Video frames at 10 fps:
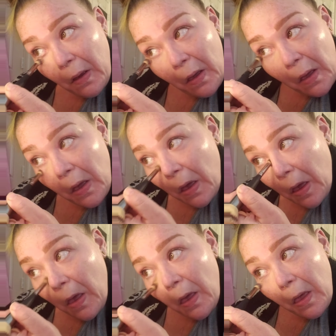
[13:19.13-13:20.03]

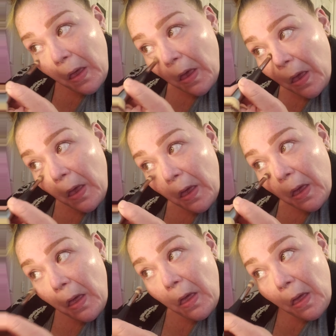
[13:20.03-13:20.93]

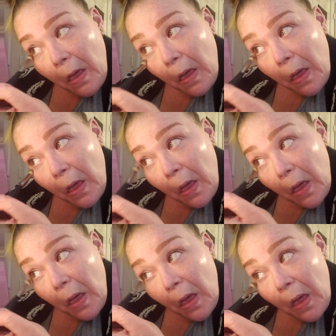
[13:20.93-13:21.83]

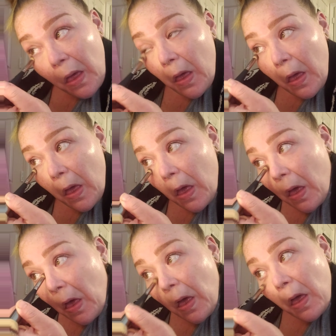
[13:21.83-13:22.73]

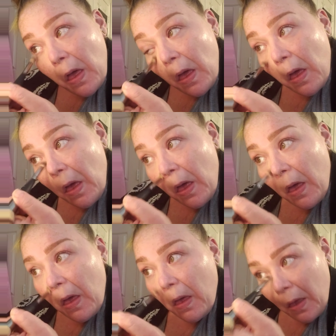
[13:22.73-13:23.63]

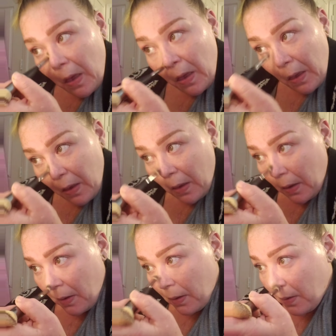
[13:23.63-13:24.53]

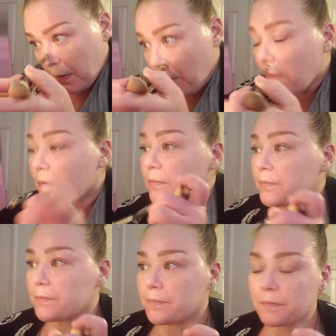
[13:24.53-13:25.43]

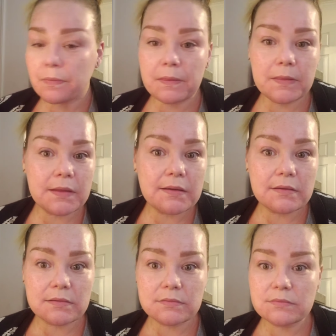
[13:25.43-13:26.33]

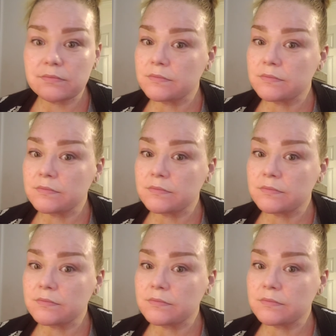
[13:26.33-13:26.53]
Nobody speaks.